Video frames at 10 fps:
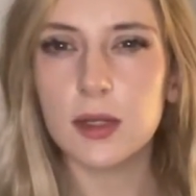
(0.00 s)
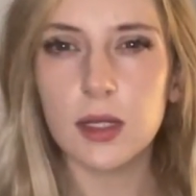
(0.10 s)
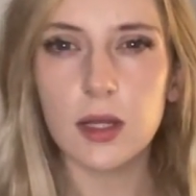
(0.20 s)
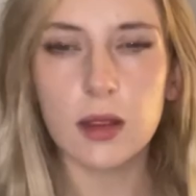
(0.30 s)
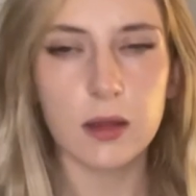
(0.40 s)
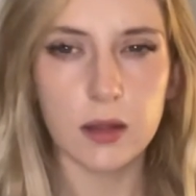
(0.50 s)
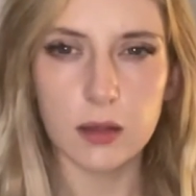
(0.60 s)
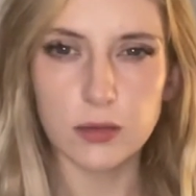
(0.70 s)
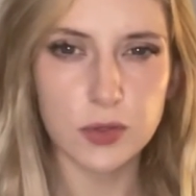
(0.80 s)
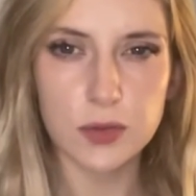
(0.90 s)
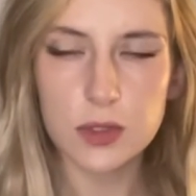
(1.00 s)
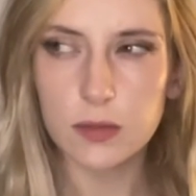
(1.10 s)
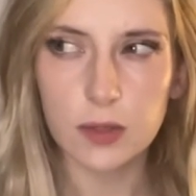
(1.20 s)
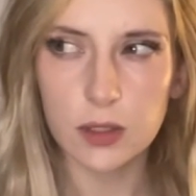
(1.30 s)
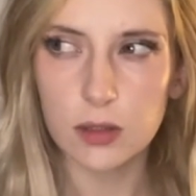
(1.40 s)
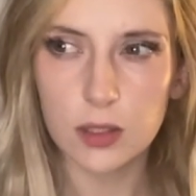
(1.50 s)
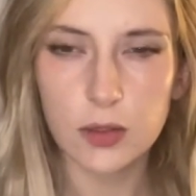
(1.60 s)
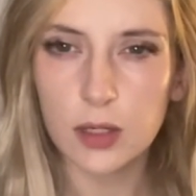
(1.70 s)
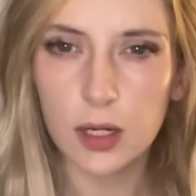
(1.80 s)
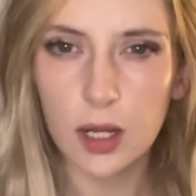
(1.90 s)
anything too severe I
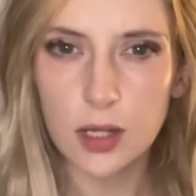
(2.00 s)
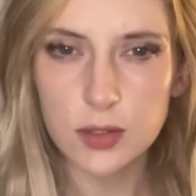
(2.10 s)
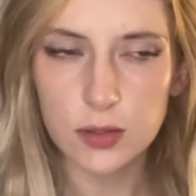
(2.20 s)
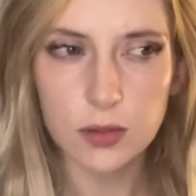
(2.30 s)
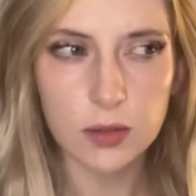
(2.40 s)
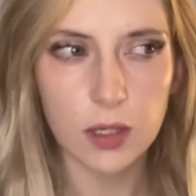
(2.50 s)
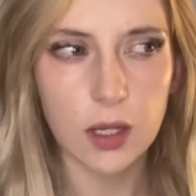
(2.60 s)
couldn't handle,